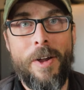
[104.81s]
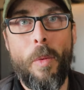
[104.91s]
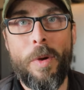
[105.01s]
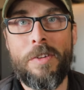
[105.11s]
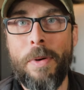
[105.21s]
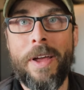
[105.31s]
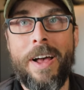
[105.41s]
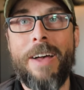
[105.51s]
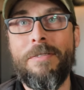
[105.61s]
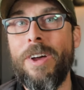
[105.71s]
know which bike
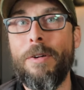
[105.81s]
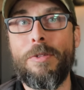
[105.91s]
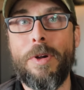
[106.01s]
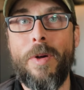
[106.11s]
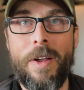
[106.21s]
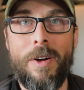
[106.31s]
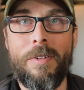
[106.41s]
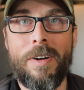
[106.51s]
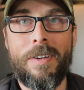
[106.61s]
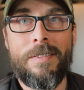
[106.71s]
I have seller's regret
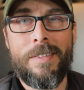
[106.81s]
over.